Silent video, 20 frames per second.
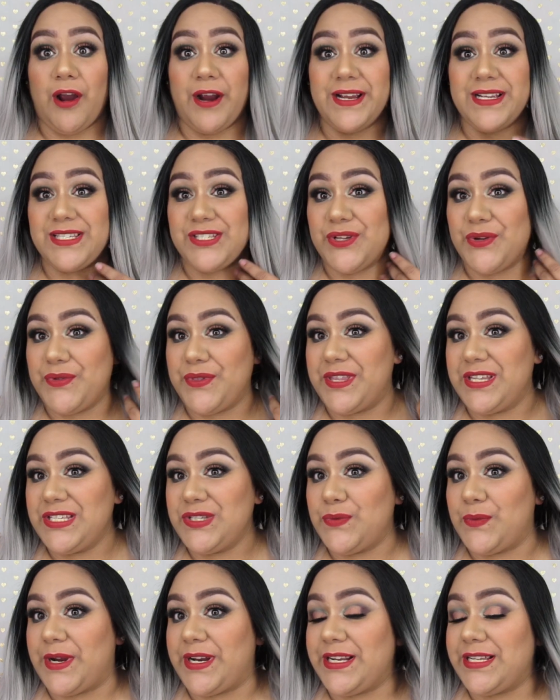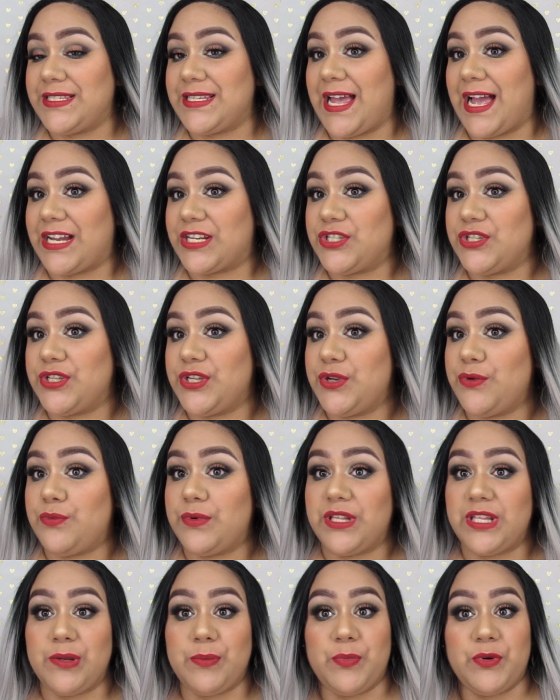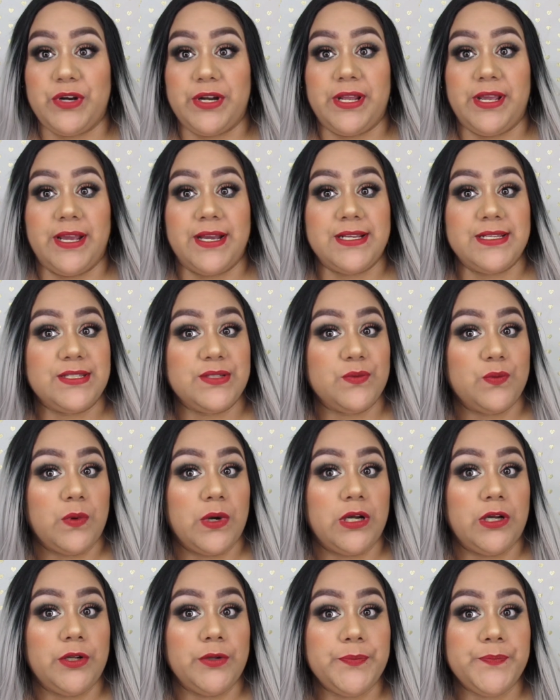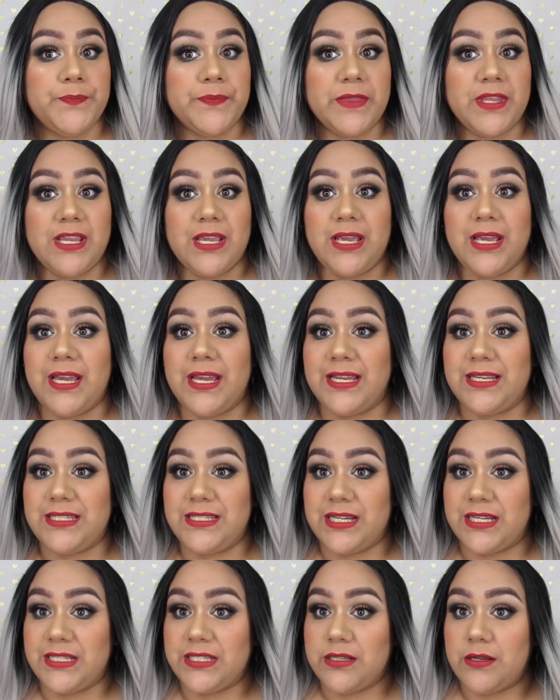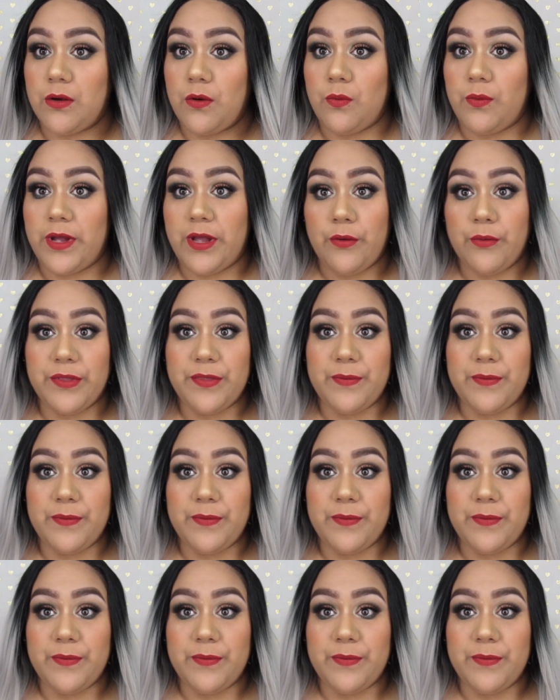Alright, so this red is actually really pretty as well. It does go well